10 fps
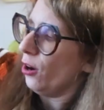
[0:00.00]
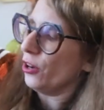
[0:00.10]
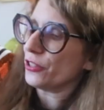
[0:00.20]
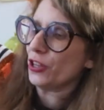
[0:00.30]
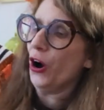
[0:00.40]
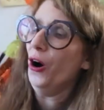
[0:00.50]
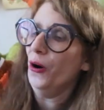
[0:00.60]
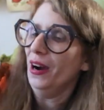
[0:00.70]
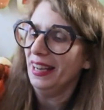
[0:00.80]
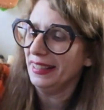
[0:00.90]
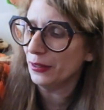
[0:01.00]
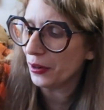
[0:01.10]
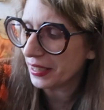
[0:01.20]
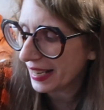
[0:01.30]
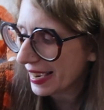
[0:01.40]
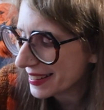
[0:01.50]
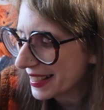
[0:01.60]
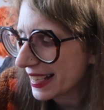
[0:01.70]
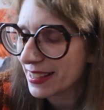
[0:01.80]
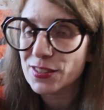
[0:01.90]
Also, the
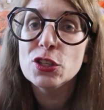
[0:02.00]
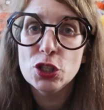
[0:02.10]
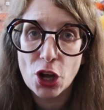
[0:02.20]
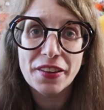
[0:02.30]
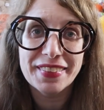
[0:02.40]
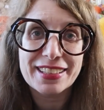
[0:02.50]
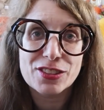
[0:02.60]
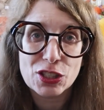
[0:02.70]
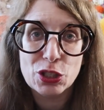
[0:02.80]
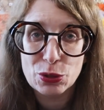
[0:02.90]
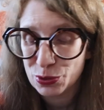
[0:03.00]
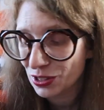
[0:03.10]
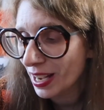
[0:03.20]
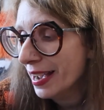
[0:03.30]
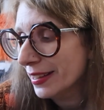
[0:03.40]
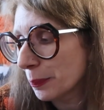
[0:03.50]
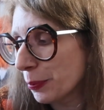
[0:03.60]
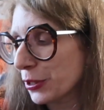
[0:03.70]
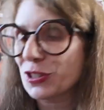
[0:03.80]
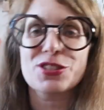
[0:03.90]
organizing is not an excuse to
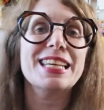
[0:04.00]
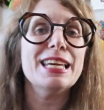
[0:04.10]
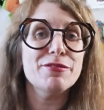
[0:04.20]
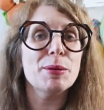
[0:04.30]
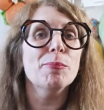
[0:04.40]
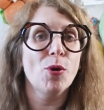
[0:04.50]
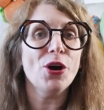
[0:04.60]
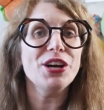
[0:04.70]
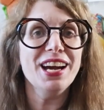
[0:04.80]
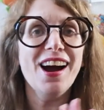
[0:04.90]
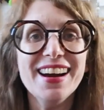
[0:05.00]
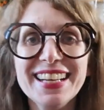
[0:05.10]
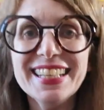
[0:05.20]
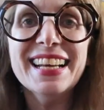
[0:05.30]
purchase even more yarn.